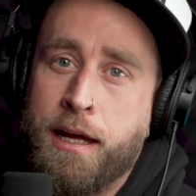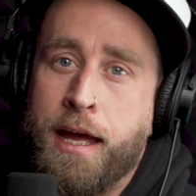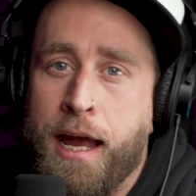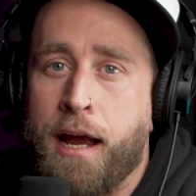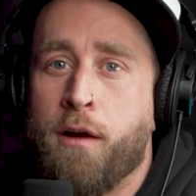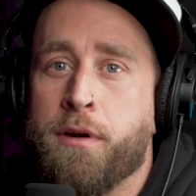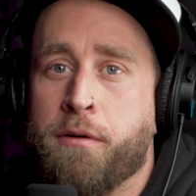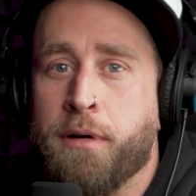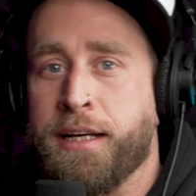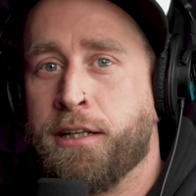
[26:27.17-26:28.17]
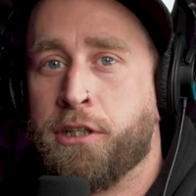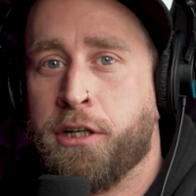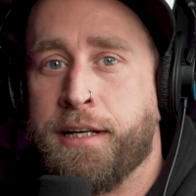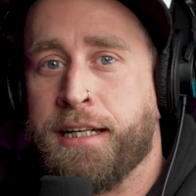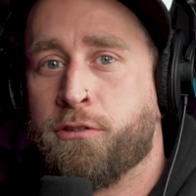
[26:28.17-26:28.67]
Heroin will bring you to
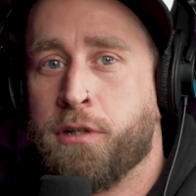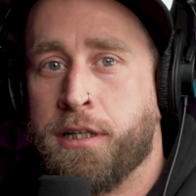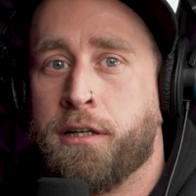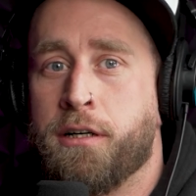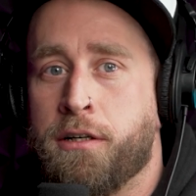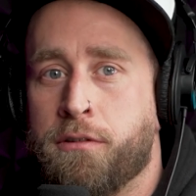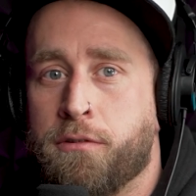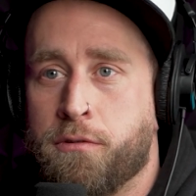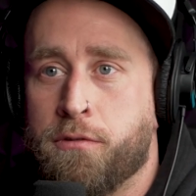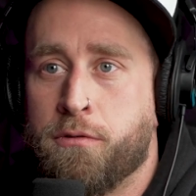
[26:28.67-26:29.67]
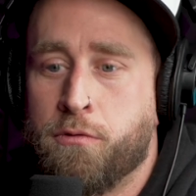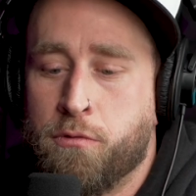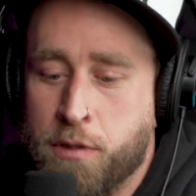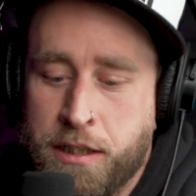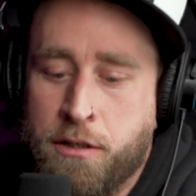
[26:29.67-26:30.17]
your knees real
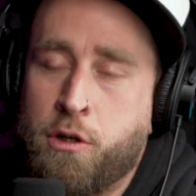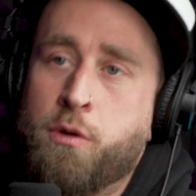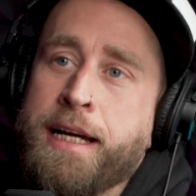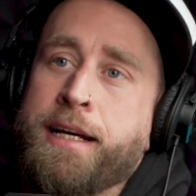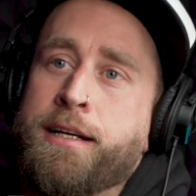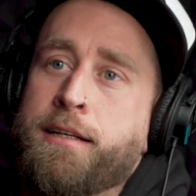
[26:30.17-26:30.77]
quick.